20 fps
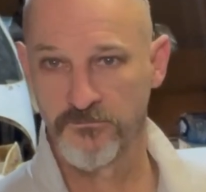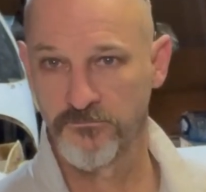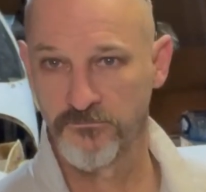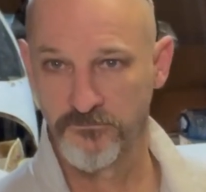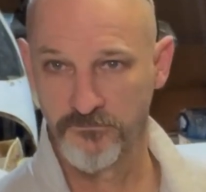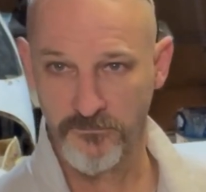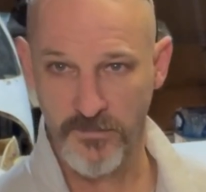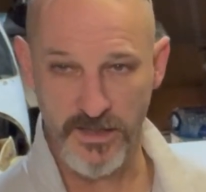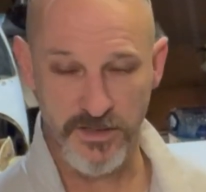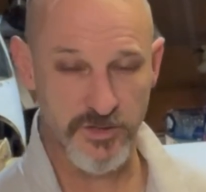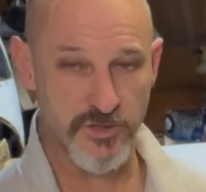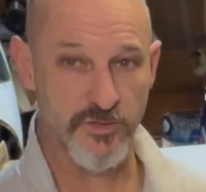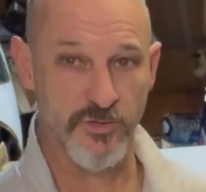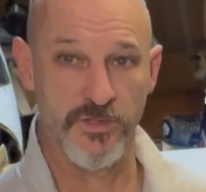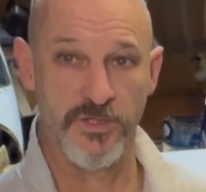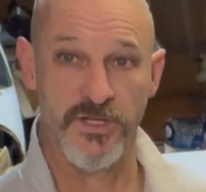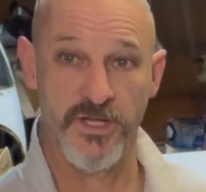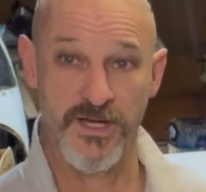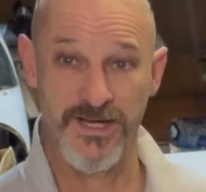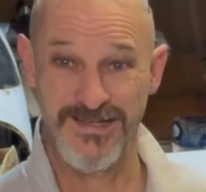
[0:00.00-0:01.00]
make sure
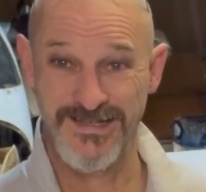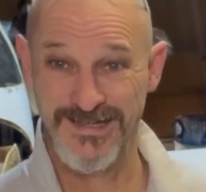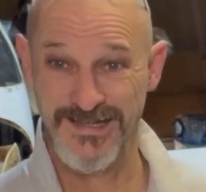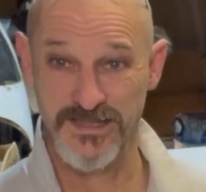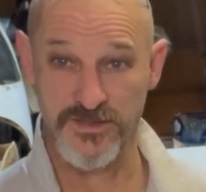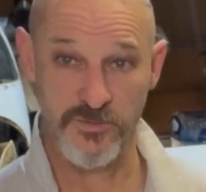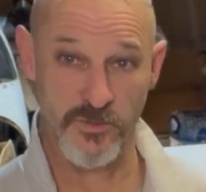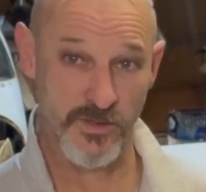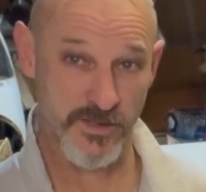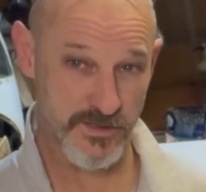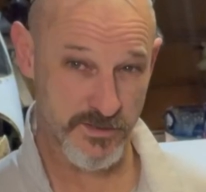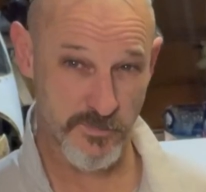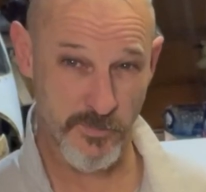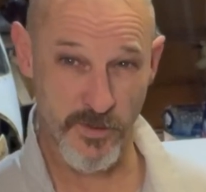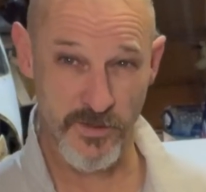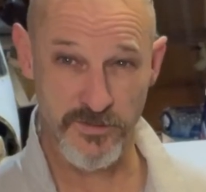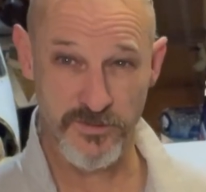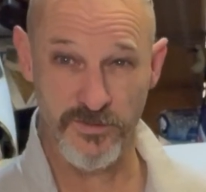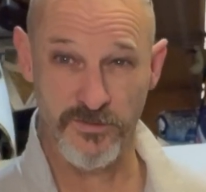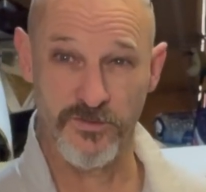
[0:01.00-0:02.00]
that it does what it's
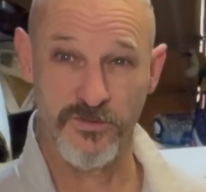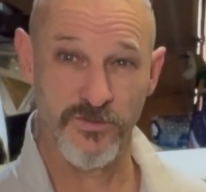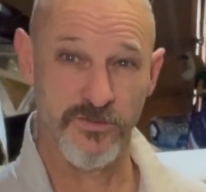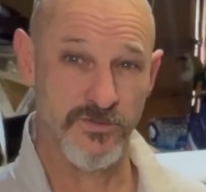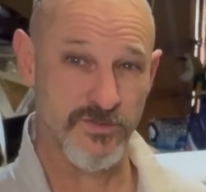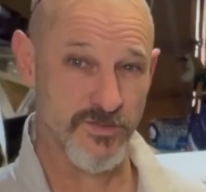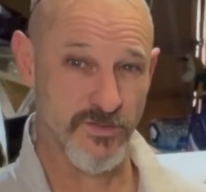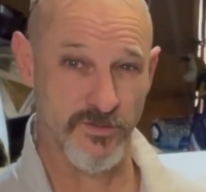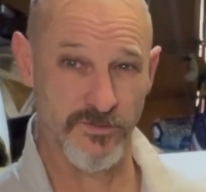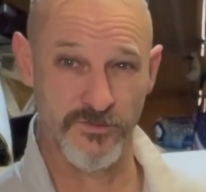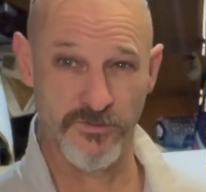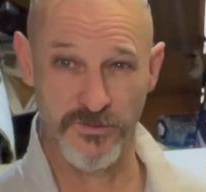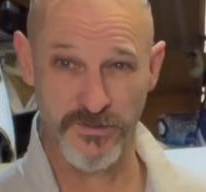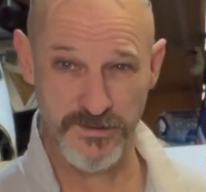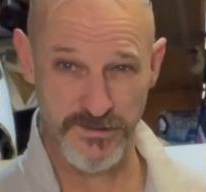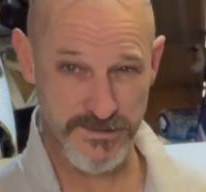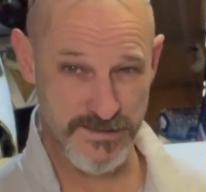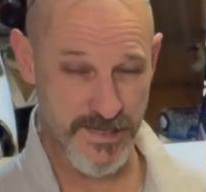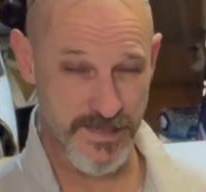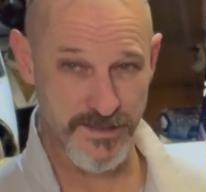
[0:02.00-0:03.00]
supposed to do, start doing the
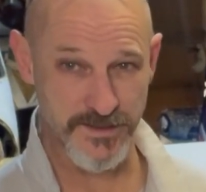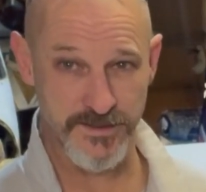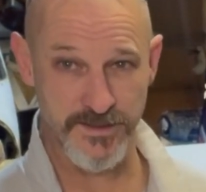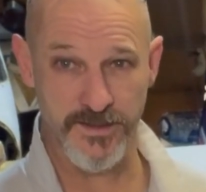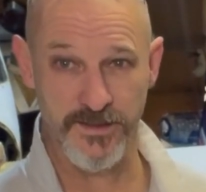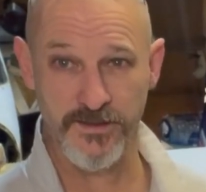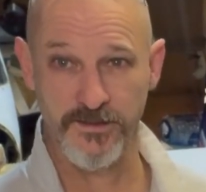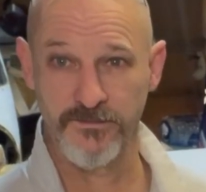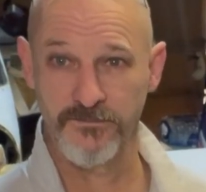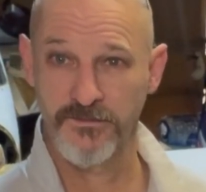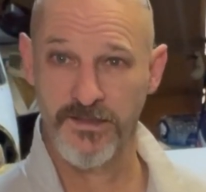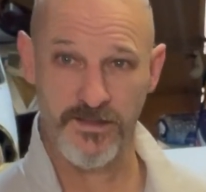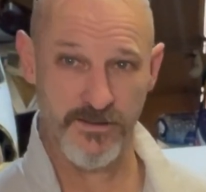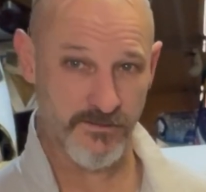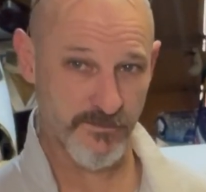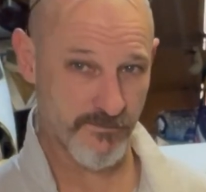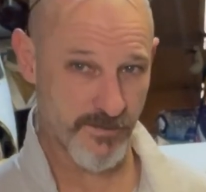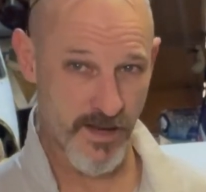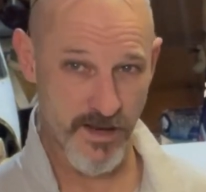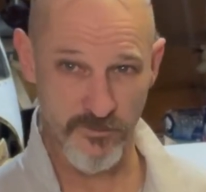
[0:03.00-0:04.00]
testing,
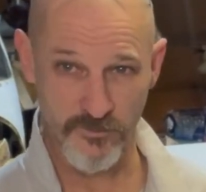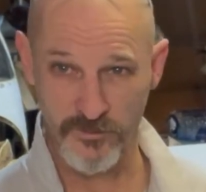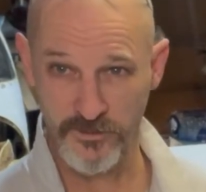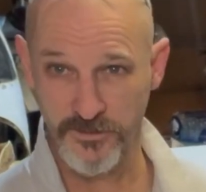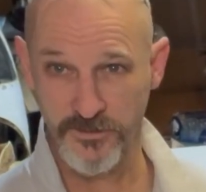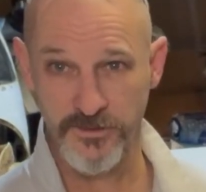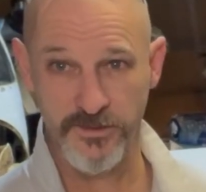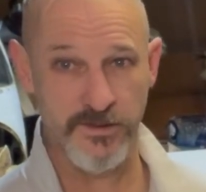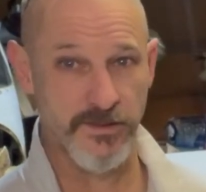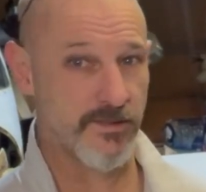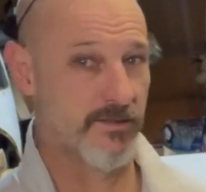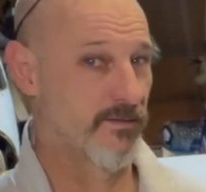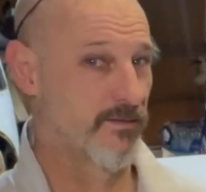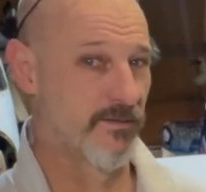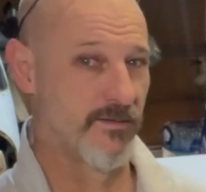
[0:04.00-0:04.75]
get airworthy,